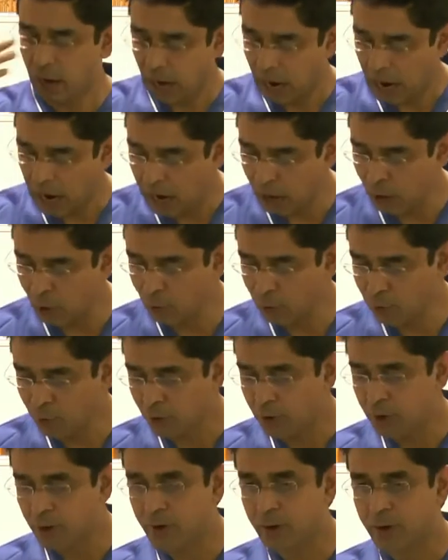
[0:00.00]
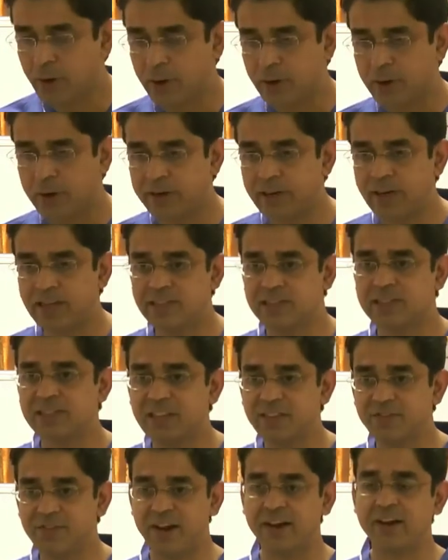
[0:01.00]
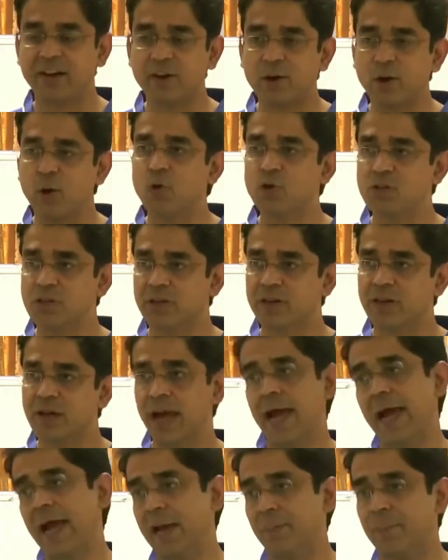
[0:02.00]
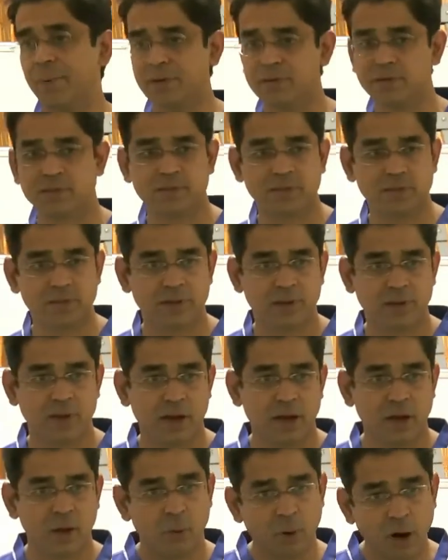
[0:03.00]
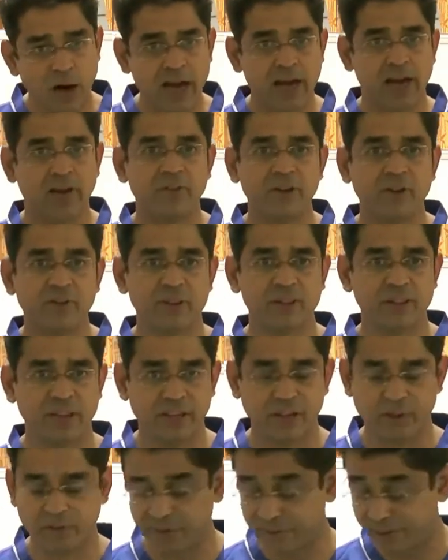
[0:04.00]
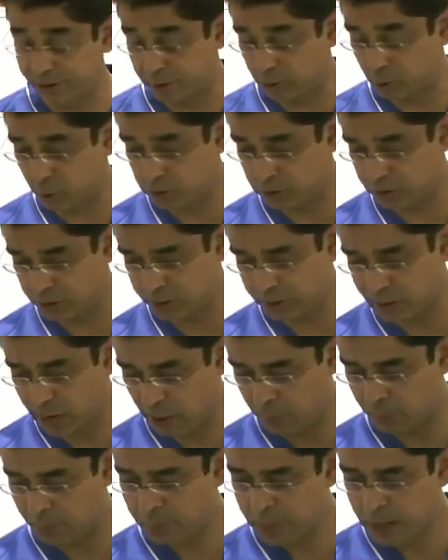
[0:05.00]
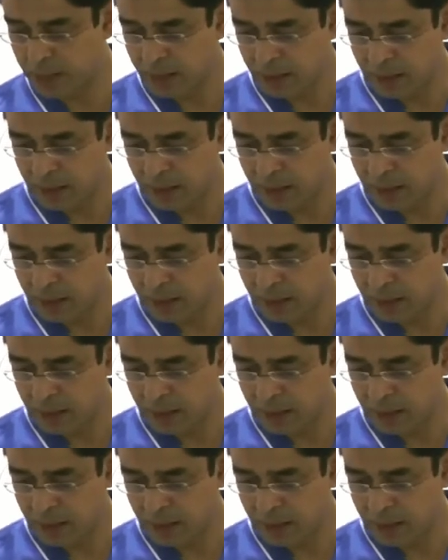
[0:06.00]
How does defect closure help us? Why are we even thinking of defect closure? Now,